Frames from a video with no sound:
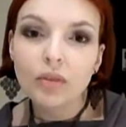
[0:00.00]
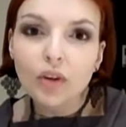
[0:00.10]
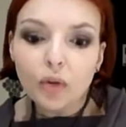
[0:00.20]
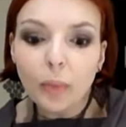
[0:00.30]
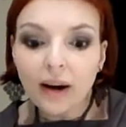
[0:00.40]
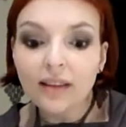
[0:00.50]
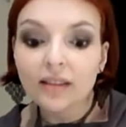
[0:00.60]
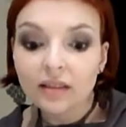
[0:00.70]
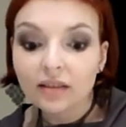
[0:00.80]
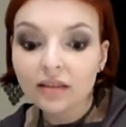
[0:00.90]
no
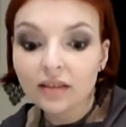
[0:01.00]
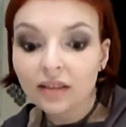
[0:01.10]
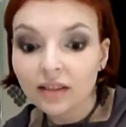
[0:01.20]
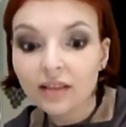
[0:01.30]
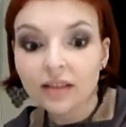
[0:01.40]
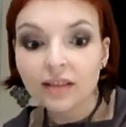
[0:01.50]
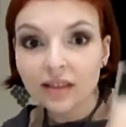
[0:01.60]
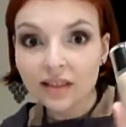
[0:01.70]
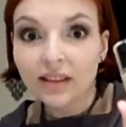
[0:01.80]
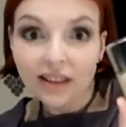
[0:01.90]
surprise,
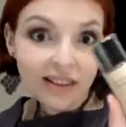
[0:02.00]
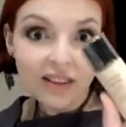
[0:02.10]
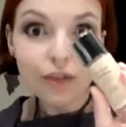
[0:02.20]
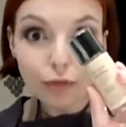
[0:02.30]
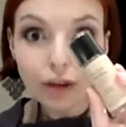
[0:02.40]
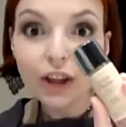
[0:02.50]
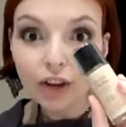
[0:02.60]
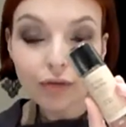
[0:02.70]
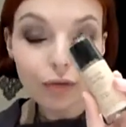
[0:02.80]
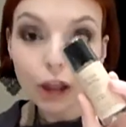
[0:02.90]
this is a
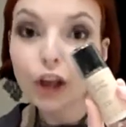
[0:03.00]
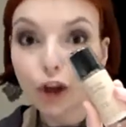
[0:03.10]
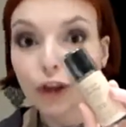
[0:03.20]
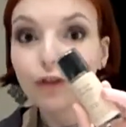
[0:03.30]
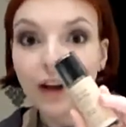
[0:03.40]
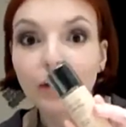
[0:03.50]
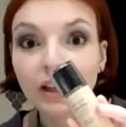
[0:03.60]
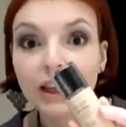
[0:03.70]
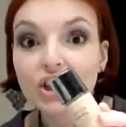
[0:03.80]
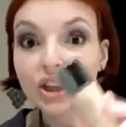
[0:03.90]
really, really good
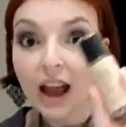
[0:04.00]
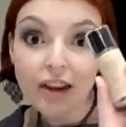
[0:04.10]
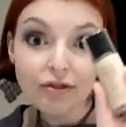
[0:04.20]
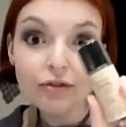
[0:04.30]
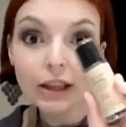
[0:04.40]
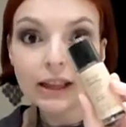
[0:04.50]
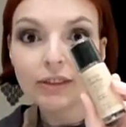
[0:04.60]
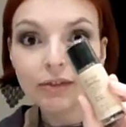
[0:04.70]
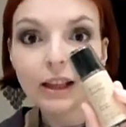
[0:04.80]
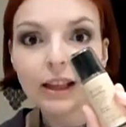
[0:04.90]
foundation. I
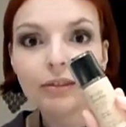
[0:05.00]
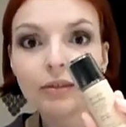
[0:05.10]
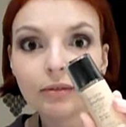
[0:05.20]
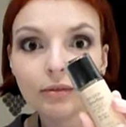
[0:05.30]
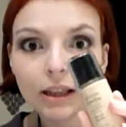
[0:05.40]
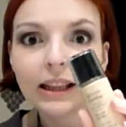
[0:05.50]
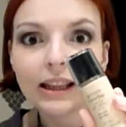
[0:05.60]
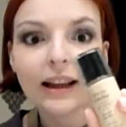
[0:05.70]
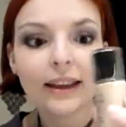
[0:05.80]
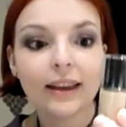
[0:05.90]
really, really, really
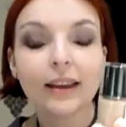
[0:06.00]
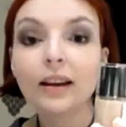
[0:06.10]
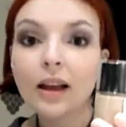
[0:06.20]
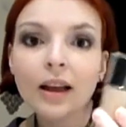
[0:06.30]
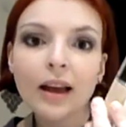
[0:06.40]
like it.